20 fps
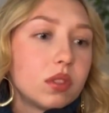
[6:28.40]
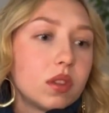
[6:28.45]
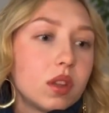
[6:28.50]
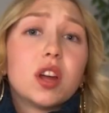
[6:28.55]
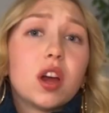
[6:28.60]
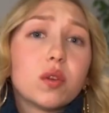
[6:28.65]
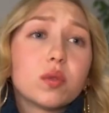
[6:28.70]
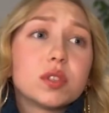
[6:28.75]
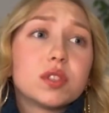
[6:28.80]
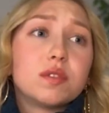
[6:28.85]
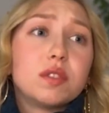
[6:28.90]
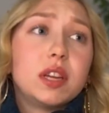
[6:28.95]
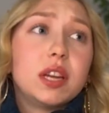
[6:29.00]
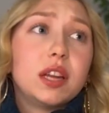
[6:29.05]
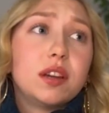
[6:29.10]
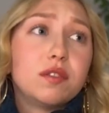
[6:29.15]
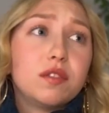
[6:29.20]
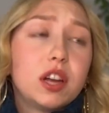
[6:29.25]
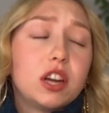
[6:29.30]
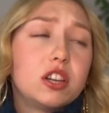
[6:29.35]
I was
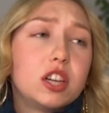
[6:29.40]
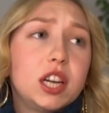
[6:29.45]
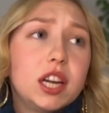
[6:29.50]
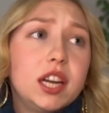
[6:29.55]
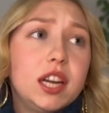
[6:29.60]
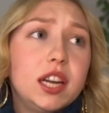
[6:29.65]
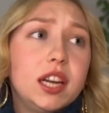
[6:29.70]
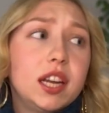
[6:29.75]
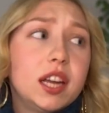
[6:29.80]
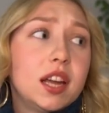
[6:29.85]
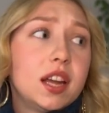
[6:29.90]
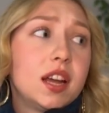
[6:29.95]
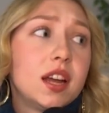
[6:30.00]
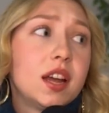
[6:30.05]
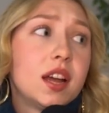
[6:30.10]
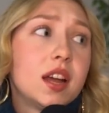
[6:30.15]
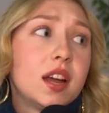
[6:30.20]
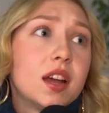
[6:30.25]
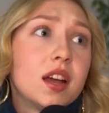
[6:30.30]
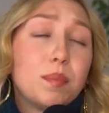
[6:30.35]
feeling very
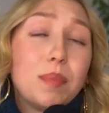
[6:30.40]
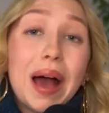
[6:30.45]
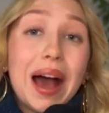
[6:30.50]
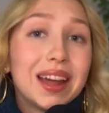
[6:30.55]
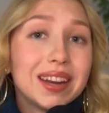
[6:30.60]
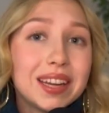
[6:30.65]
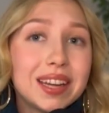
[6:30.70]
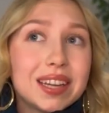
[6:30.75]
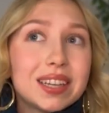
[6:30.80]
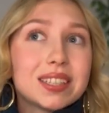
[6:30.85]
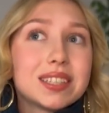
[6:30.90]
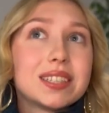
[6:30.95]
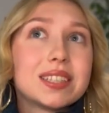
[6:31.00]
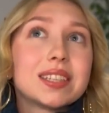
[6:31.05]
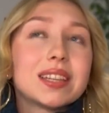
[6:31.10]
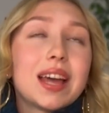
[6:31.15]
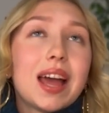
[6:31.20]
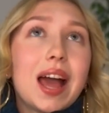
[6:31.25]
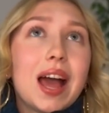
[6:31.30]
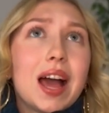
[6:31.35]
panicked
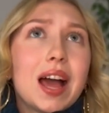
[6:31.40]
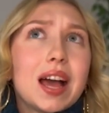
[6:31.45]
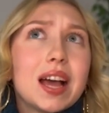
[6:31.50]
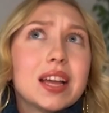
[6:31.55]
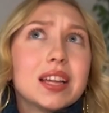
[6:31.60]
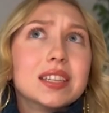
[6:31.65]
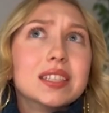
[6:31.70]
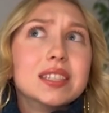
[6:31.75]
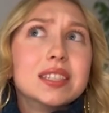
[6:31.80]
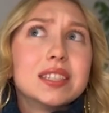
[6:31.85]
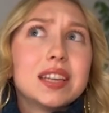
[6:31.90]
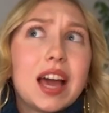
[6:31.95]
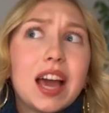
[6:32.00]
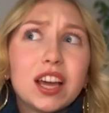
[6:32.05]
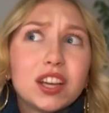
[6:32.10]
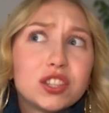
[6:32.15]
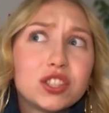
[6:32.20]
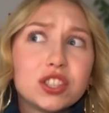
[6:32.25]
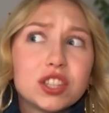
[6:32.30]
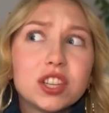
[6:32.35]
and
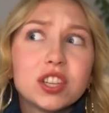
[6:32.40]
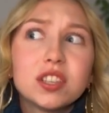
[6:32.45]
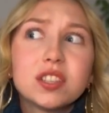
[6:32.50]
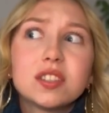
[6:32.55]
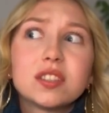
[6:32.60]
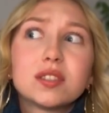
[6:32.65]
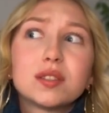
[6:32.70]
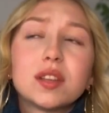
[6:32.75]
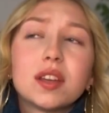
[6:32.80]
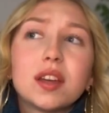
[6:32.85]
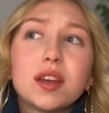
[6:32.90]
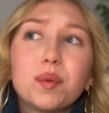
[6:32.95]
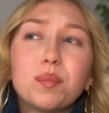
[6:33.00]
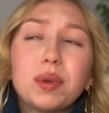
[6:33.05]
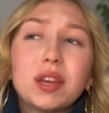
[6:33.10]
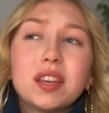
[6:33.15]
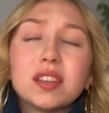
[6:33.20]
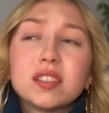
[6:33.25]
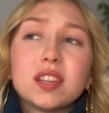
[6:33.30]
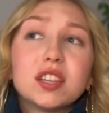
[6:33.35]
anxious
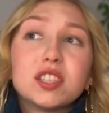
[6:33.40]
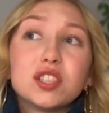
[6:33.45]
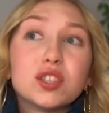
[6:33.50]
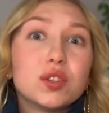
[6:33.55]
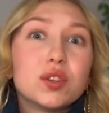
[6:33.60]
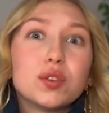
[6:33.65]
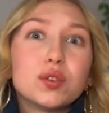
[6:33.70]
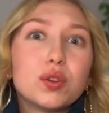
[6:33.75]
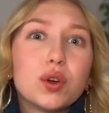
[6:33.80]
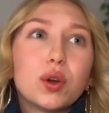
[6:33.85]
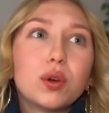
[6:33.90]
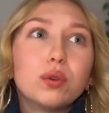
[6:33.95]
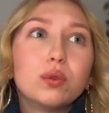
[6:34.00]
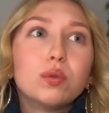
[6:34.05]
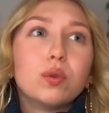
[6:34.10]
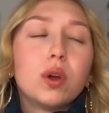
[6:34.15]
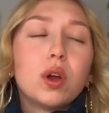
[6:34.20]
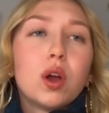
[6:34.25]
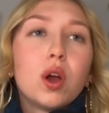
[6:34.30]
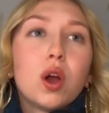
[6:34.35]
because I didn't know
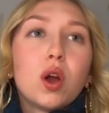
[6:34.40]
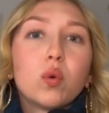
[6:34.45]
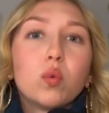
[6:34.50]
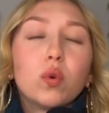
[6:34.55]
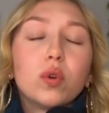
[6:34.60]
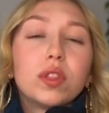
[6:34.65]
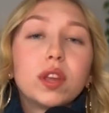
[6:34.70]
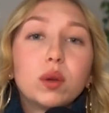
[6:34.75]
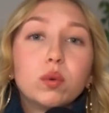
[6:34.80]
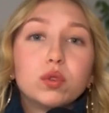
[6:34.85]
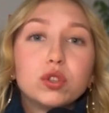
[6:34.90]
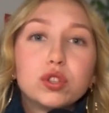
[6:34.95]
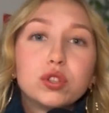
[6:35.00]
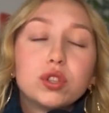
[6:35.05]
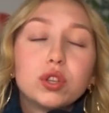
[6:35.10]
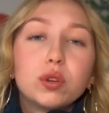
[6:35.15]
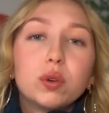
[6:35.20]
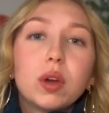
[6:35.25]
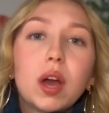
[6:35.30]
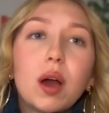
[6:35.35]
what they would
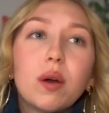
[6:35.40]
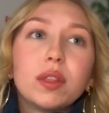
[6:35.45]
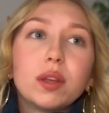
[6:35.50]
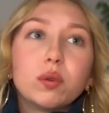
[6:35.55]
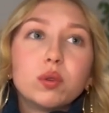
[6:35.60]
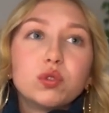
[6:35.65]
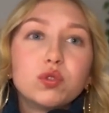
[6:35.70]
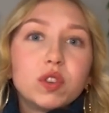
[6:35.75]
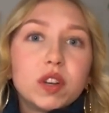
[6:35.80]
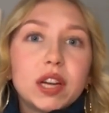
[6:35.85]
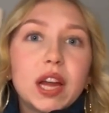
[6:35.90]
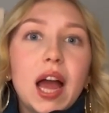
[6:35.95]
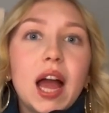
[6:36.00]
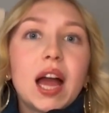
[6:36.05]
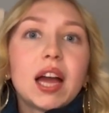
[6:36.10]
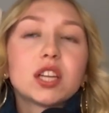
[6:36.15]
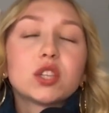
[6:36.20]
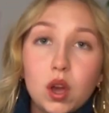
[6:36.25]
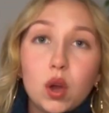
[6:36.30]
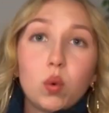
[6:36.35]
do, how they would
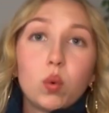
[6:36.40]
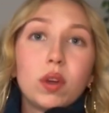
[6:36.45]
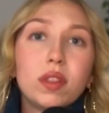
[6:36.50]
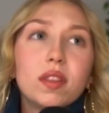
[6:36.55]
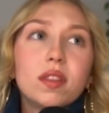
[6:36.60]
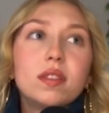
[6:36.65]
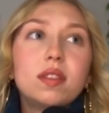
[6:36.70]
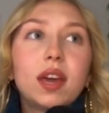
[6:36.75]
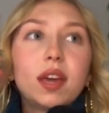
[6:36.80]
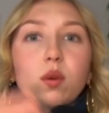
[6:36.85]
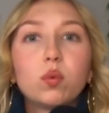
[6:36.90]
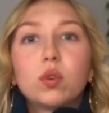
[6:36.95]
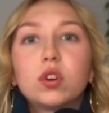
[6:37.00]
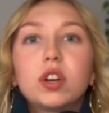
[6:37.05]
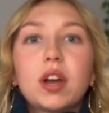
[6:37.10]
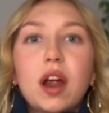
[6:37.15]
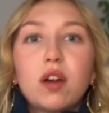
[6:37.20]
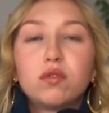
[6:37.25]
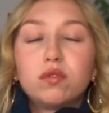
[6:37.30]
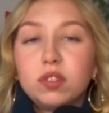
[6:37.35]
react, whether they were
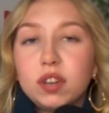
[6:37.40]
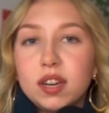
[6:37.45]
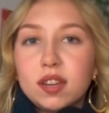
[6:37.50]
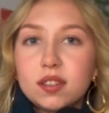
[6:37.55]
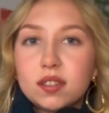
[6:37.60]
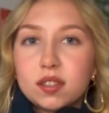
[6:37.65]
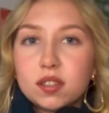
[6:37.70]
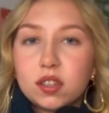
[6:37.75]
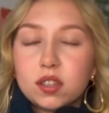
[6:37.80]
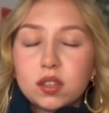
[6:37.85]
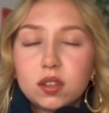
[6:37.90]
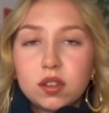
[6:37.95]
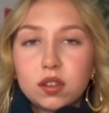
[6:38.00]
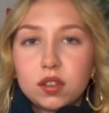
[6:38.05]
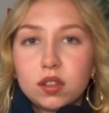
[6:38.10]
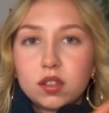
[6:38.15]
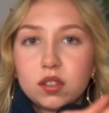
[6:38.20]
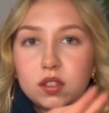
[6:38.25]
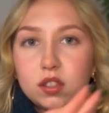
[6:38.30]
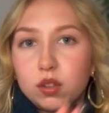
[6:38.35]
at risk
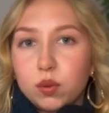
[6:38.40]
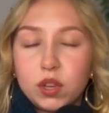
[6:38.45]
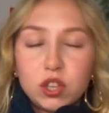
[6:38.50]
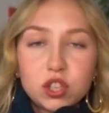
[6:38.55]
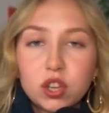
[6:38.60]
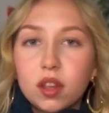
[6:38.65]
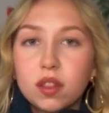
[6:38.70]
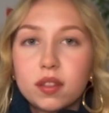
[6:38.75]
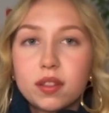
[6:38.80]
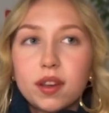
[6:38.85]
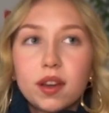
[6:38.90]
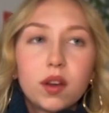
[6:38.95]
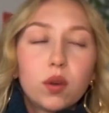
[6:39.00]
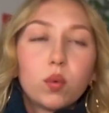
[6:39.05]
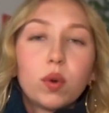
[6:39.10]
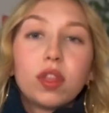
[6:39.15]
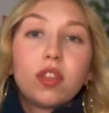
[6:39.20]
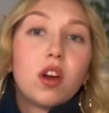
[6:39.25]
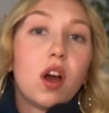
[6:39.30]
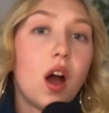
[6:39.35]
to each other,
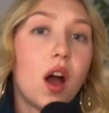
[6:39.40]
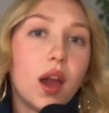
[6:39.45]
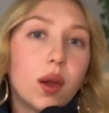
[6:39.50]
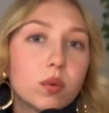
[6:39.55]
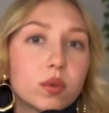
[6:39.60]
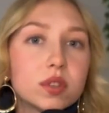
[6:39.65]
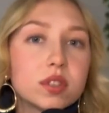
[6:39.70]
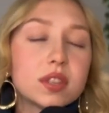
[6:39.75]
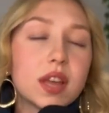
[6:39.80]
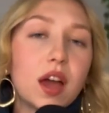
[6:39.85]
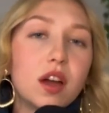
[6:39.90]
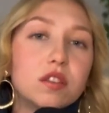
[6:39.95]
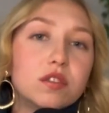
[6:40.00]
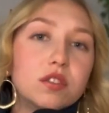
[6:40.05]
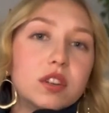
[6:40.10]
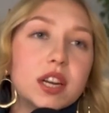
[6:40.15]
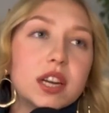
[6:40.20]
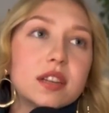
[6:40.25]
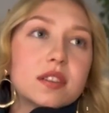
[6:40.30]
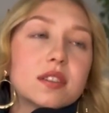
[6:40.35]
whether I was at
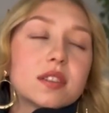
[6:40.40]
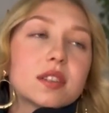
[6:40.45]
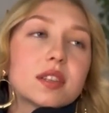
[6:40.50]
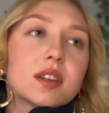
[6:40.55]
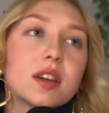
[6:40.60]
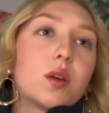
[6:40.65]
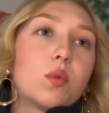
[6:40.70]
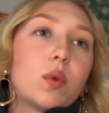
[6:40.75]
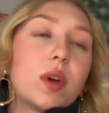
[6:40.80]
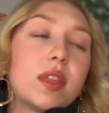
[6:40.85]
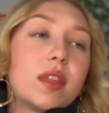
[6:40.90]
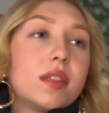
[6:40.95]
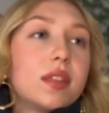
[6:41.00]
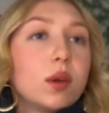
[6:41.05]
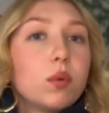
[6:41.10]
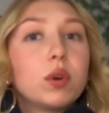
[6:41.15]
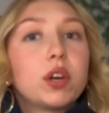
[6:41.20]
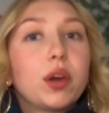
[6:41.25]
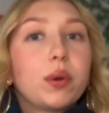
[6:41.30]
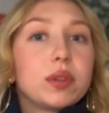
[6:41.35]
risk, whether they
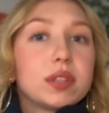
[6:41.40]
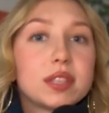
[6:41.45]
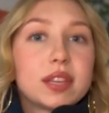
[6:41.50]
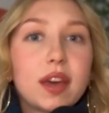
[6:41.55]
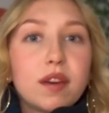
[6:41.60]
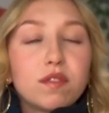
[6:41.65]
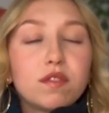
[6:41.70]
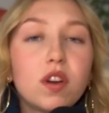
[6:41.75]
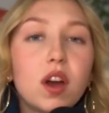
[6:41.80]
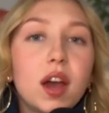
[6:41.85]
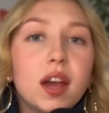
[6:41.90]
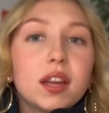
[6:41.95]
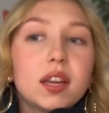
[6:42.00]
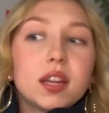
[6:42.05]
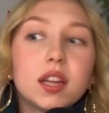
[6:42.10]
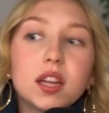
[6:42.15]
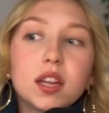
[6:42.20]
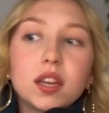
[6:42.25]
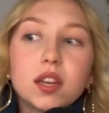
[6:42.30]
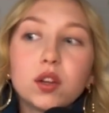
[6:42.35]
were going to get
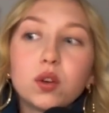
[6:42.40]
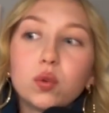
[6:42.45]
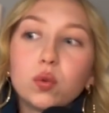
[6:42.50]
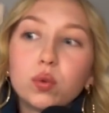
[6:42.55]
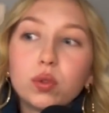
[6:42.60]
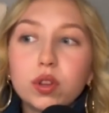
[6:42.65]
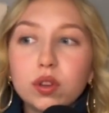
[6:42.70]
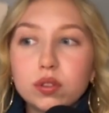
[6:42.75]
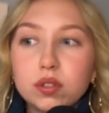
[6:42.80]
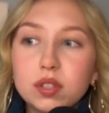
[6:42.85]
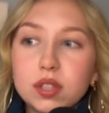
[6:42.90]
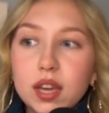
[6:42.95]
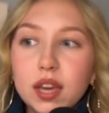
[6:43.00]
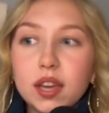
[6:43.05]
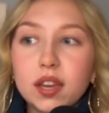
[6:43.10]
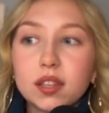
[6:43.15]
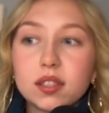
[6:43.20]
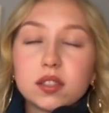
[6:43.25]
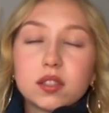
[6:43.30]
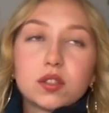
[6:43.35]
violent, all those
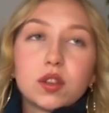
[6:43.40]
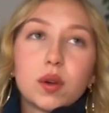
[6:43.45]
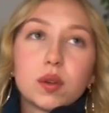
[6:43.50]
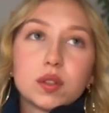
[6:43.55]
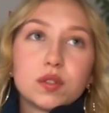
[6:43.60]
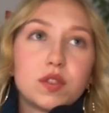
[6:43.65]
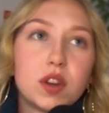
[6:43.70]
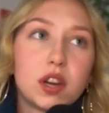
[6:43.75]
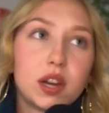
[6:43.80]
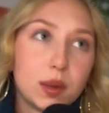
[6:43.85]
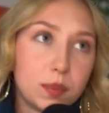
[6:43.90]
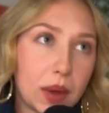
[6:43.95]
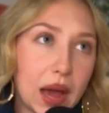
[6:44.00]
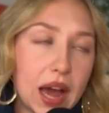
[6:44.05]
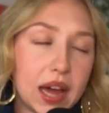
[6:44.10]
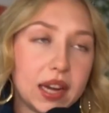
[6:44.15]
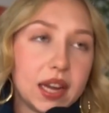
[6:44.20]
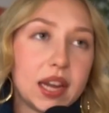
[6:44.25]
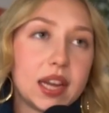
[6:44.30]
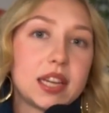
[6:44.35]
things. So I was very
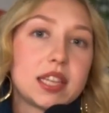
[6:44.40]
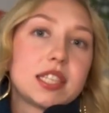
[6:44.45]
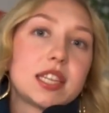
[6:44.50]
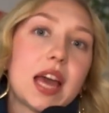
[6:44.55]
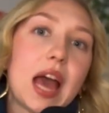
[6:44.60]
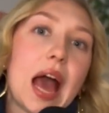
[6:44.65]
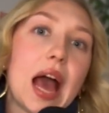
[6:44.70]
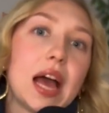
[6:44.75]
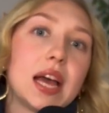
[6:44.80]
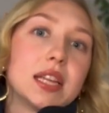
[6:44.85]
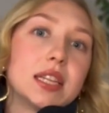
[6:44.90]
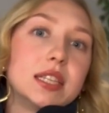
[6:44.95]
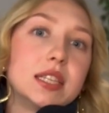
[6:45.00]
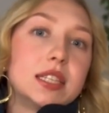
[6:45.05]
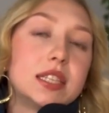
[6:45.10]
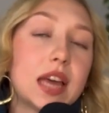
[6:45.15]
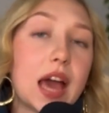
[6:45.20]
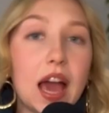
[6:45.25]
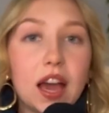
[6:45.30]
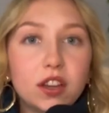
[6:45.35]
panicked
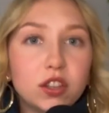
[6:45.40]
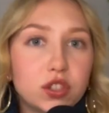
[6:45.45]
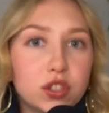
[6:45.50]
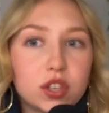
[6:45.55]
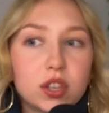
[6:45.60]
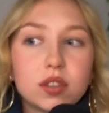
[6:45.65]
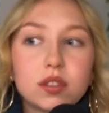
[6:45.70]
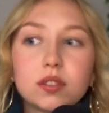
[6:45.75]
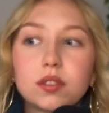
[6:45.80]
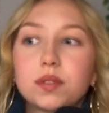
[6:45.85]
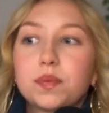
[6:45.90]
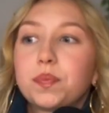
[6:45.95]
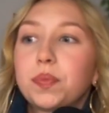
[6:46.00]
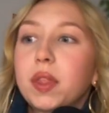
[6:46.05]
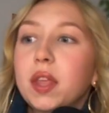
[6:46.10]
and anxious.